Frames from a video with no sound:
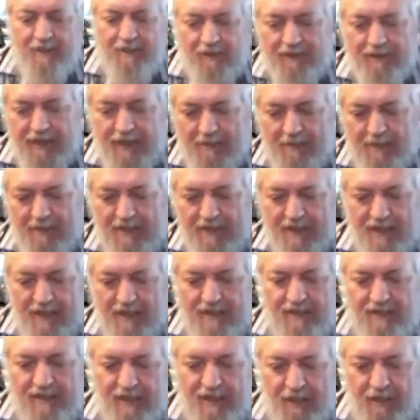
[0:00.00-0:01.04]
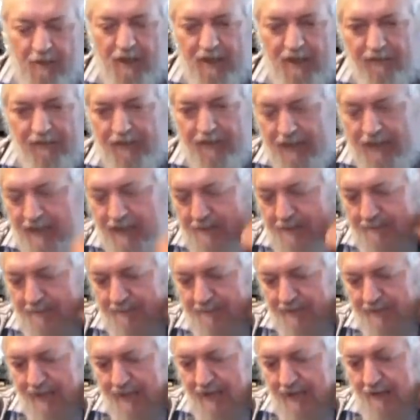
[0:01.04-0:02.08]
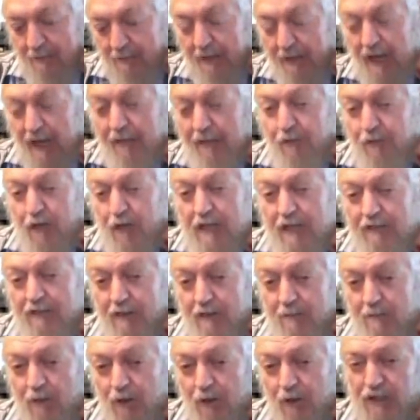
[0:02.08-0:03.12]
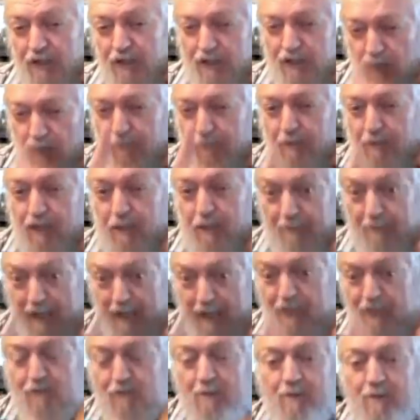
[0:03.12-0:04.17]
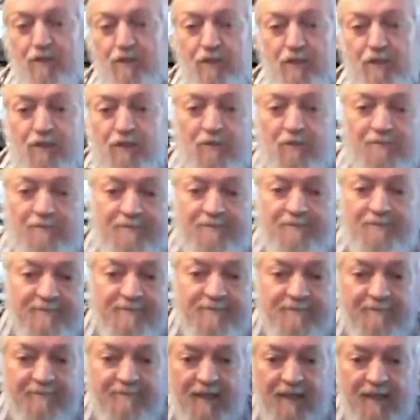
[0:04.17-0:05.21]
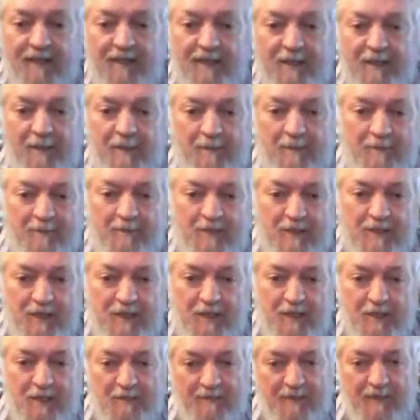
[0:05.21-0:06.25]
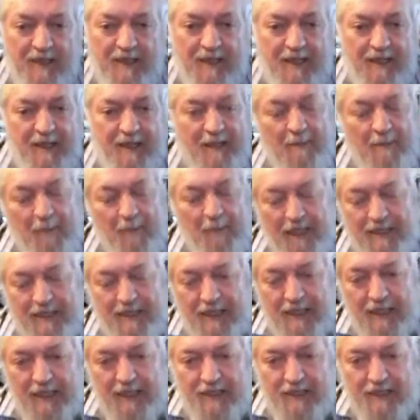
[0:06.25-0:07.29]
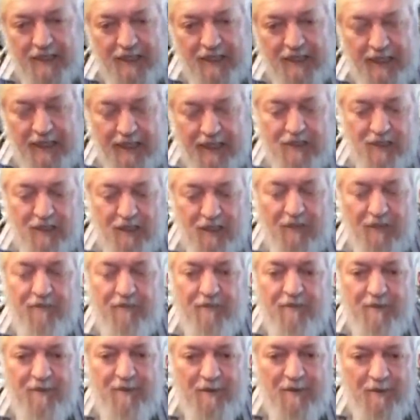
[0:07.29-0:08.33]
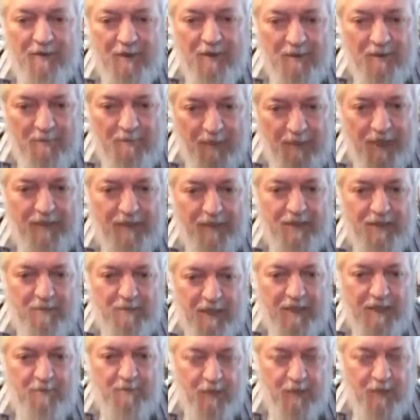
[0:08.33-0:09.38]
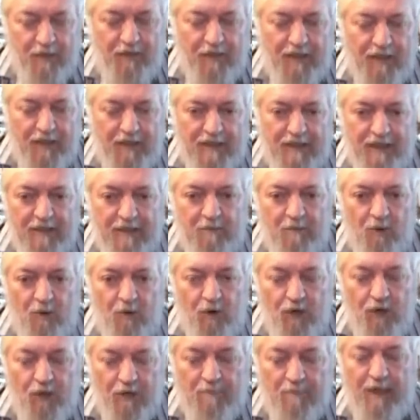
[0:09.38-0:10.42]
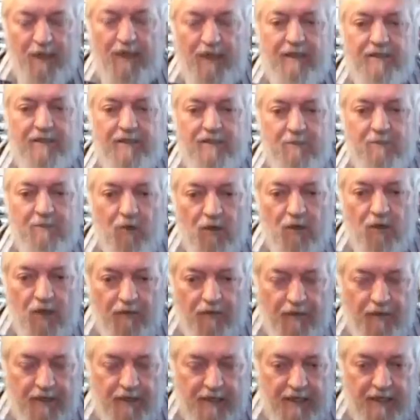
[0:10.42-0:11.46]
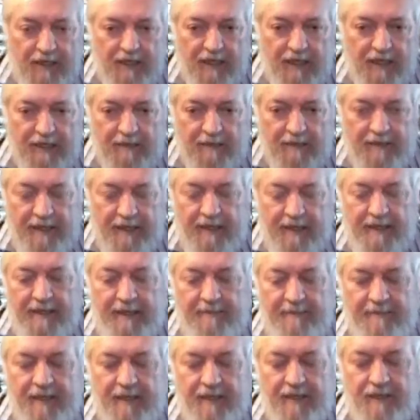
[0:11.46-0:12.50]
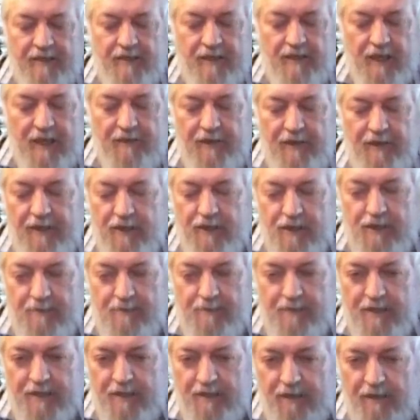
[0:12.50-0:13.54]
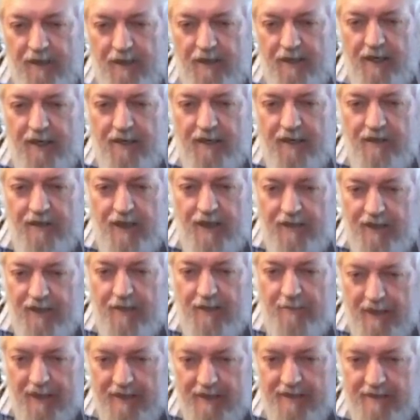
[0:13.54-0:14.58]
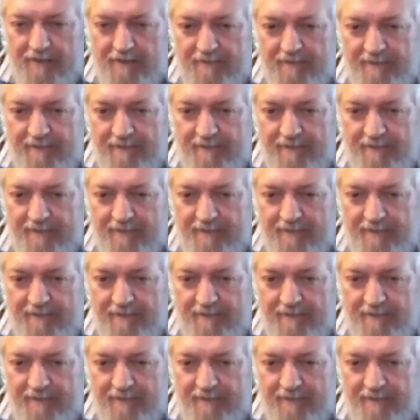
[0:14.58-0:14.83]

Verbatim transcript: looked at him and said, "I'll tell you what, Lieutenant, when I fall overboard, just stop the ship, I'll swim to you." So basically it's a case of practice makes perfect. The more you practice, the more confidence they get. Driving a ship is not like driving a bus.